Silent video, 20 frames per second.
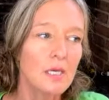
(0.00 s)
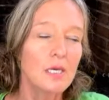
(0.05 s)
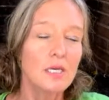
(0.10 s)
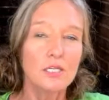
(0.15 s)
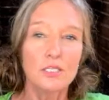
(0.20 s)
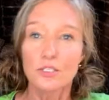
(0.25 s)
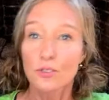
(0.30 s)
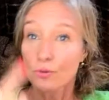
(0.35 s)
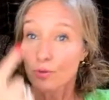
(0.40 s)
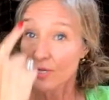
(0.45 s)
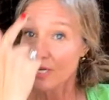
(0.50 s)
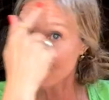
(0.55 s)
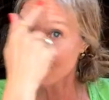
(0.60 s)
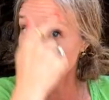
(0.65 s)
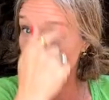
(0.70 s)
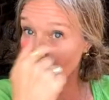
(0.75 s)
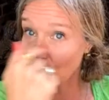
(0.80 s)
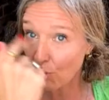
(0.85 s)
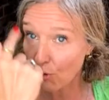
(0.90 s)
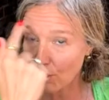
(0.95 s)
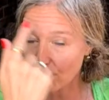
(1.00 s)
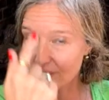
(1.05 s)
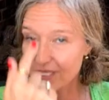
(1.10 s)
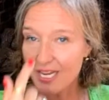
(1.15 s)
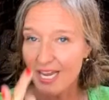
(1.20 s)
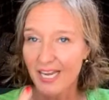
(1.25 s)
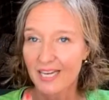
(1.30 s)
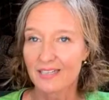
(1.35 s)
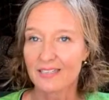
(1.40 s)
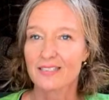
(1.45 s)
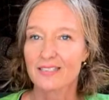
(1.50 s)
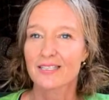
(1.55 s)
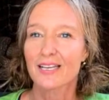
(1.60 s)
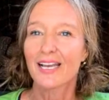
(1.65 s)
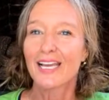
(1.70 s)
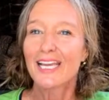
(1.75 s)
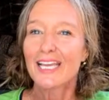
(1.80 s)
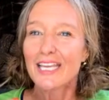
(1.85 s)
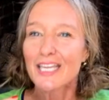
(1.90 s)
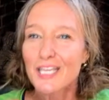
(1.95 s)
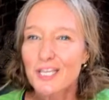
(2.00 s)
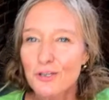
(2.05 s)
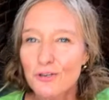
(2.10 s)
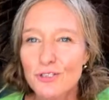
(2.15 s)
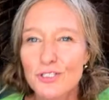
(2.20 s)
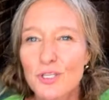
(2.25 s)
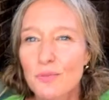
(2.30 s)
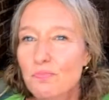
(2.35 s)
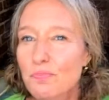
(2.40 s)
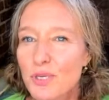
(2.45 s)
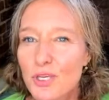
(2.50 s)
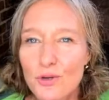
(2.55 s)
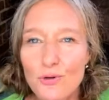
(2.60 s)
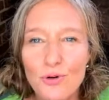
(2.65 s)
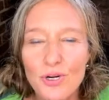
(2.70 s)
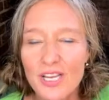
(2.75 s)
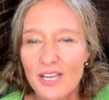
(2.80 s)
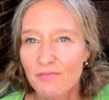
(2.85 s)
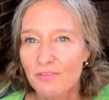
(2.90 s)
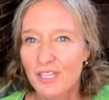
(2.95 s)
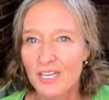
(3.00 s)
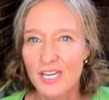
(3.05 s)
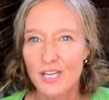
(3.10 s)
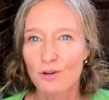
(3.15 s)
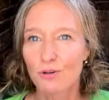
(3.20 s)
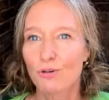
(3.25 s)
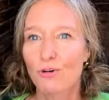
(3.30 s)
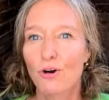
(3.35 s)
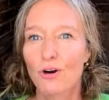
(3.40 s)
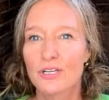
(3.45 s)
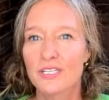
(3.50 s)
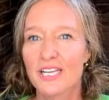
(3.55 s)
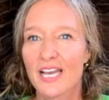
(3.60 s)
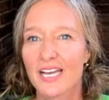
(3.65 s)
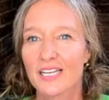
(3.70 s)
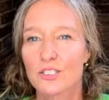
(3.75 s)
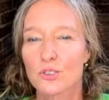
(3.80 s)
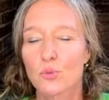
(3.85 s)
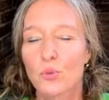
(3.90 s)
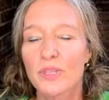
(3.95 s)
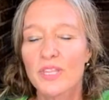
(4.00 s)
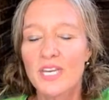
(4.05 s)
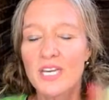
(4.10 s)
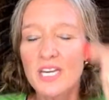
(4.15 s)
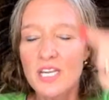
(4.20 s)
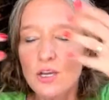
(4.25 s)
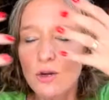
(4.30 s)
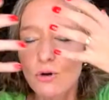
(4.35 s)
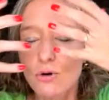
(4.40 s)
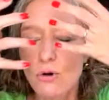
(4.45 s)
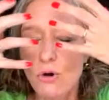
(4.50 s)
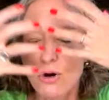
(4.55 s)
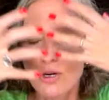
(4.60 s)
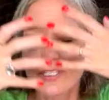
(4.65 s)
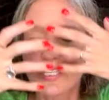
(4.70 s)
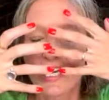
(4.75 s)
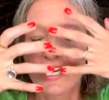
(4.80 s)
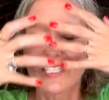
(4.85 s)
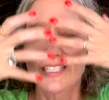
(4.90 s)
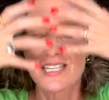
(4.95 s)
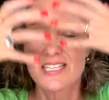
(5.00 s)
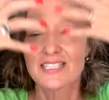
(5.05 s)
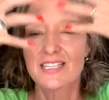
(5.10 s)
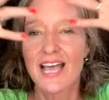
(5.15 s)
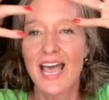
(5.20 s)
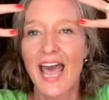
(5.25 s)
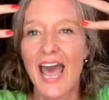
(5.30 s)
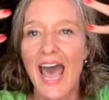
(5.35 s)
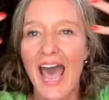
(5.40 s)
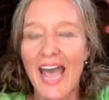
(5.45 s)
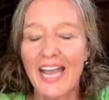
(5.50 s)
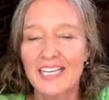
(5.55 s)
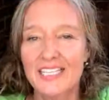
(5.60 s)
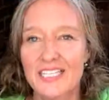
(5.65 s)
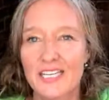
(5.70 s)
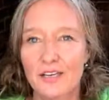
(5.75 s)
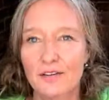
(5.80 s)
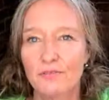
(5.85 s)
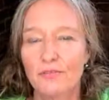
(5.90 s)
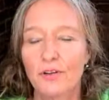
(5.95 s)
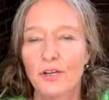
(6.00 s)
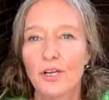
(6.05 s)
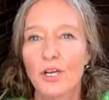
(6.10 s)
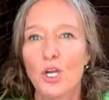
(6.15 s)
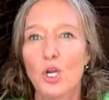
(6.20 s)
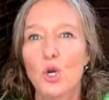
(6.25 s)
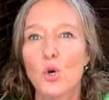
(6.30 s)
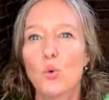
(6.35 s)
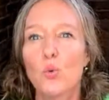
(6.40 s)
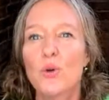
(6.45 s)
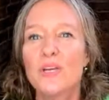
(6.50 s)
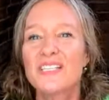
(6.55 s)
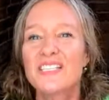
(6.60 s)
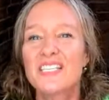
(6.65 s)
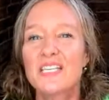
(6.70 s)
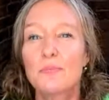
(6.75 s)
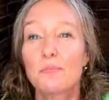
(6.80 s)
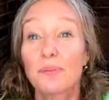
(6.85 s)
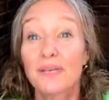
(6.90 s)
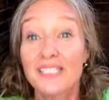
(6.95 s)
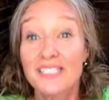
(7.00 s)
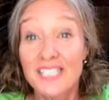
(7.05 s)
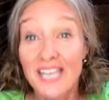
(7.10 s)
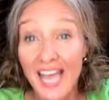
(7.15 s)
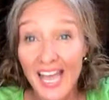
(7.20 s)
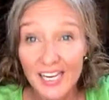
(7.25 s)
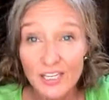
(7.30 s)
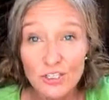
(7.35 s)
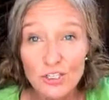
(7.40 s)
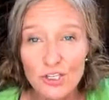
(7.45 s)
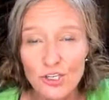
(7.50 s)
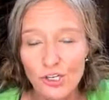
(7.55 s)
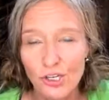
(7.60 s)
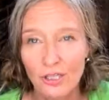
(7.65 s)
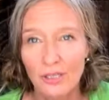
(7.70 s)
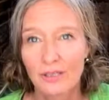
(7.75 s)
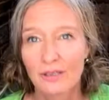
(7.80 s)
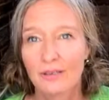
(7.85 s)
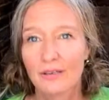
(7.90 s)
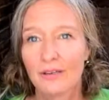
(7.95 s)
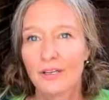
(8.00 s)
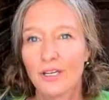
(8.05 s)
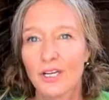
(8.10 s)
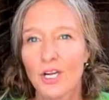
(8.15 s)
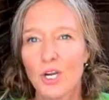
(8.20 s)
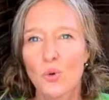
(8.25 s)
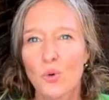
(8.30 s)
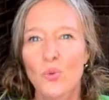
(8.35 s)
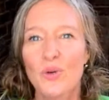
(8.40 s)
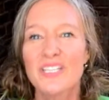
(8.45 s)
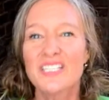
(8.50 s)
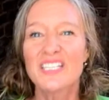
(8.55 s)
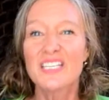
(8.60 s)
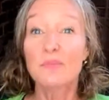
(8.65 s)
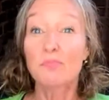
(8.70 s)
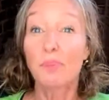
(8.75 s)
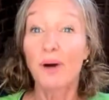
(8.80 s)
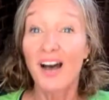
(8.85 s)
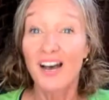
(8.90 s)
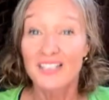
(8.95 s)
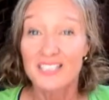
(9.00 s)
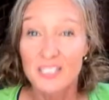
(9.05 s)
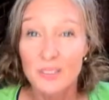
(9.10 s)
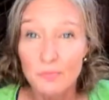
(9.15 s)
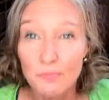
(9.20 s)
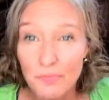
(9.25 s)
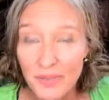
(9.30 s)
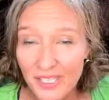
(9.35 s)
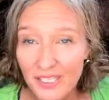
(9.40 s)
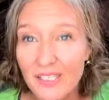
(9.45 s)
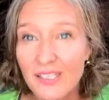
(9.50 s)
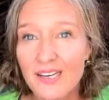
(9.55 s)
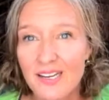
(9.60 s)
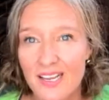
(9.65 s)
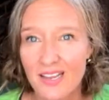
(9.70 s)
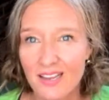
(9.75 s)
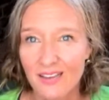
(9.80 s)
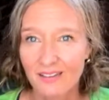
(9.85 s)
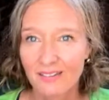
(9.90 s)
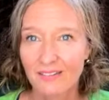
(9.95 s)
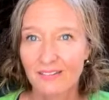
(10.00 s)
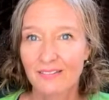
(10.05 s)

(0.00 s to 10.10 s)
So neocortex, here's the beauty of the neocortex. When the neocortex is active, we see potential. We see possibility.